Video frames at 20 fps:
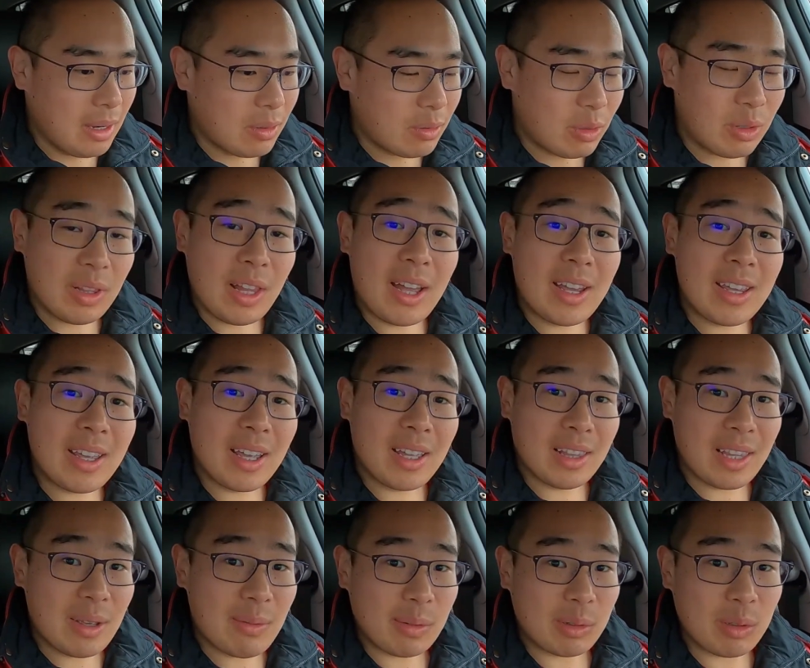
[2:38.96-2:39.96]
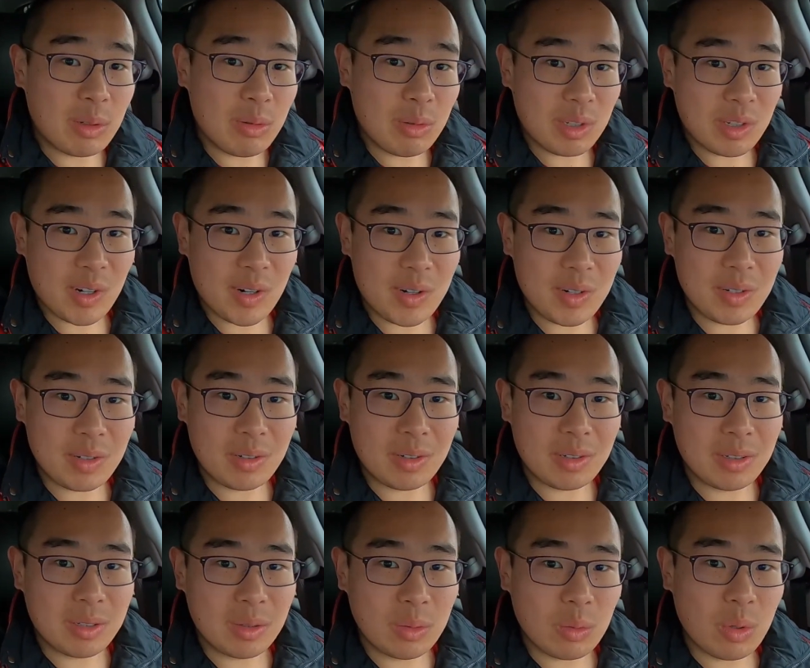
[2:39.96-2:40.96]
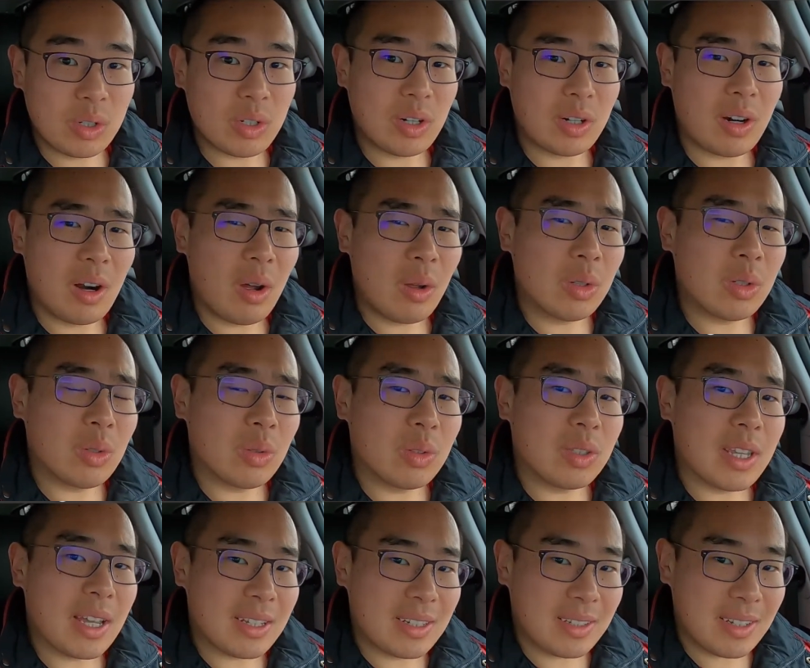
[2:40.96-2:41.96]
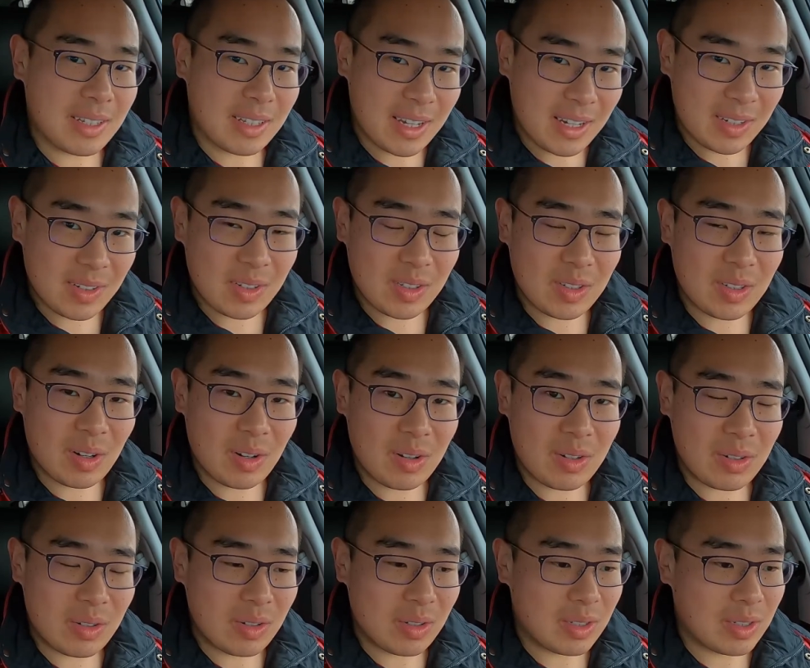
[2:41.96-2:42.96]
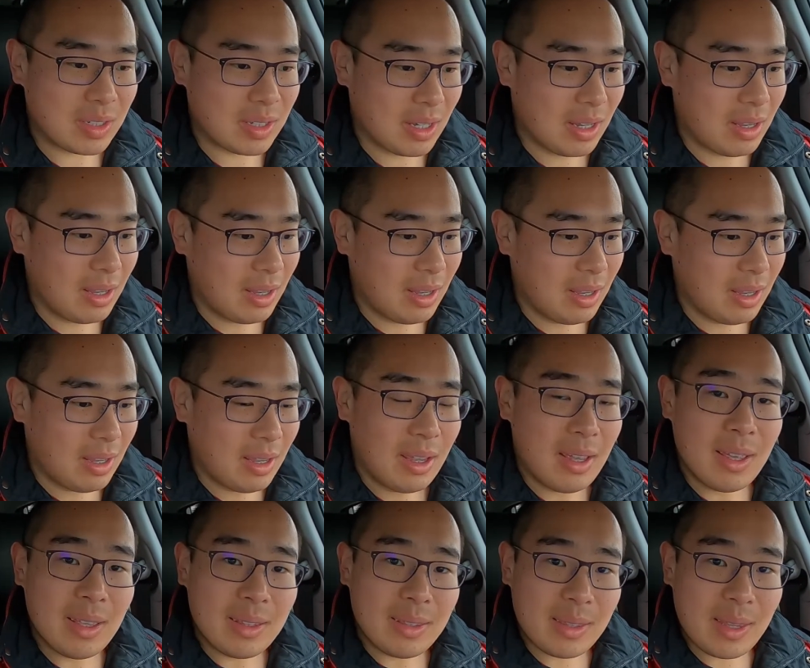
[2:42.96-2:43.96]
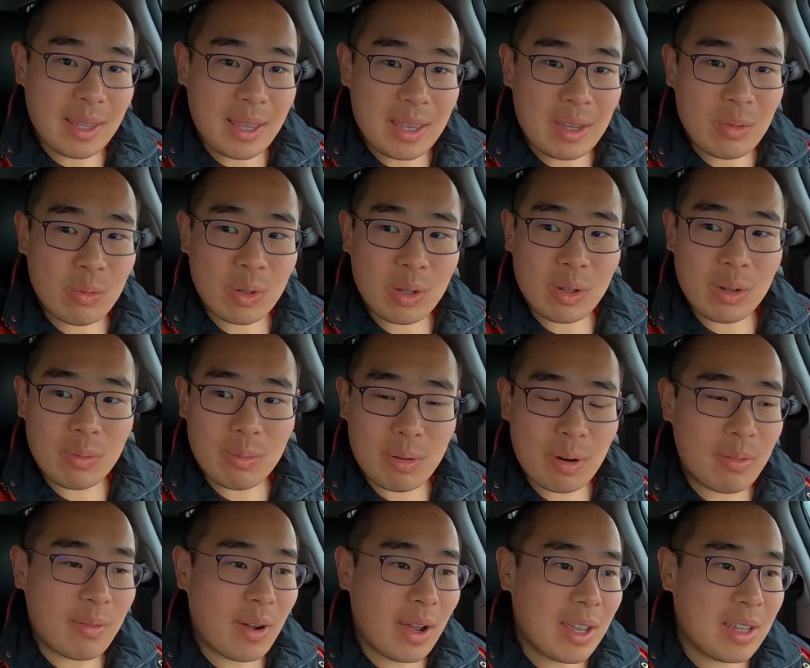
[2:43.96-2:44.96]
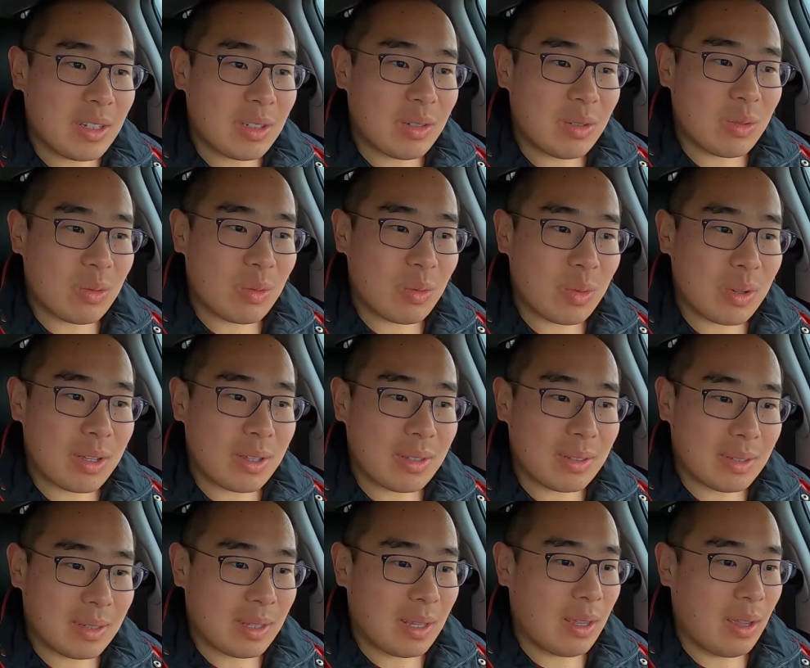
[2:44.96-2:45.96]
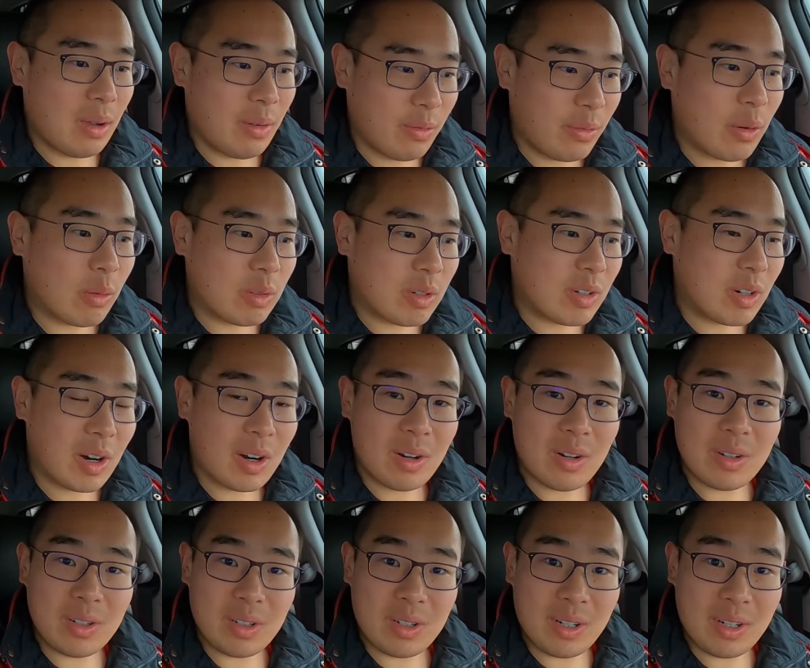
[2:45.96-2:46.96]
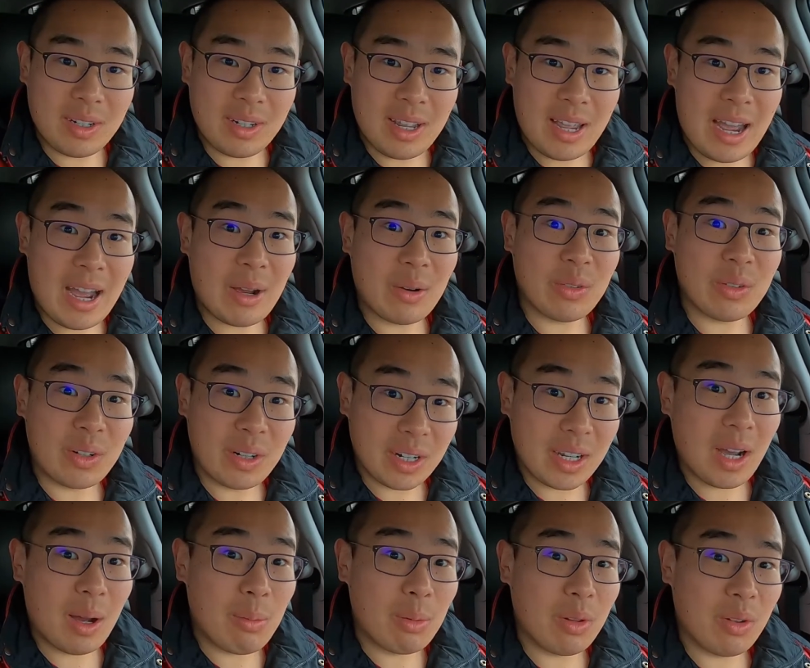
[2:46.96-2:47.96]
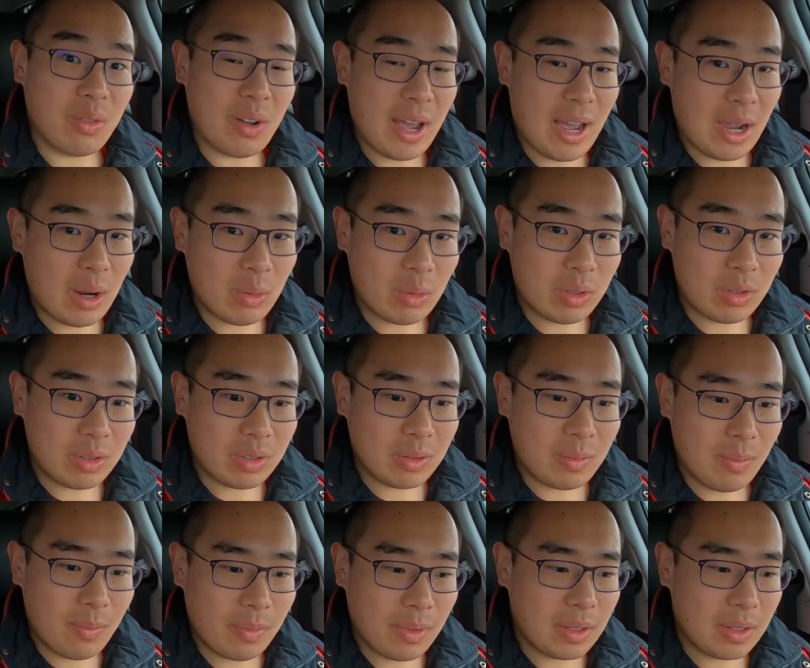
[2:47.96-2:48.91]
Relying on level 2 chargers, which are also destination chargers, they will provide you with a full charge after a couple of hours.